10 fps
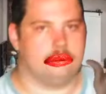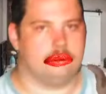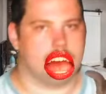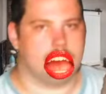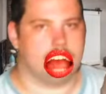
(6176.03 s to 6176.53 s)

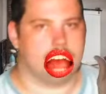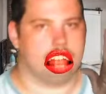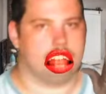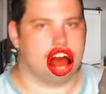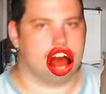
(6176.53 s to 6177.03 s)
I'm pretty sure it
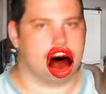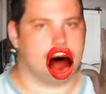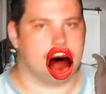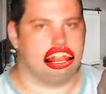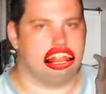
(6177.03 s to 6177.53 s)
was Kyle who
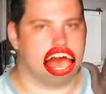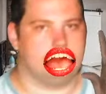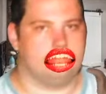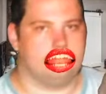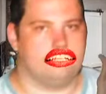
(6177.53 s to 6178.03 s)
said like,
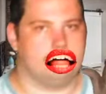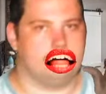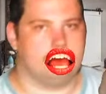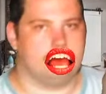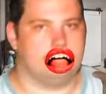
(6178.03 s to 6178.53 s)

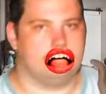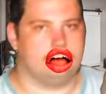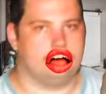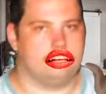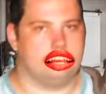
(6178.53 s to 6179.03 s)

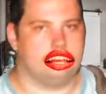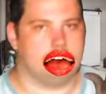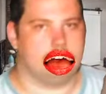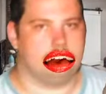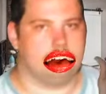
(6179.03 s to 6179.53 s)
he was like, I
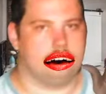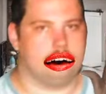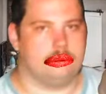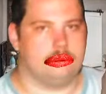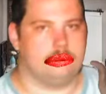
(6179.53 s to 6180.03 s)
know what you're
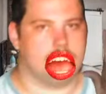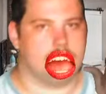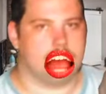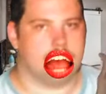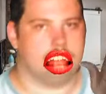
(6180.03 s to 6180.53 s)
talking
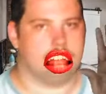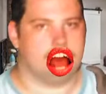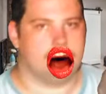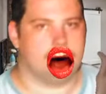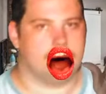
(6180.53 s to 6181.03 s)
about,
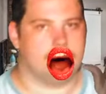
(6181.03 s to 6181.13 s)
but the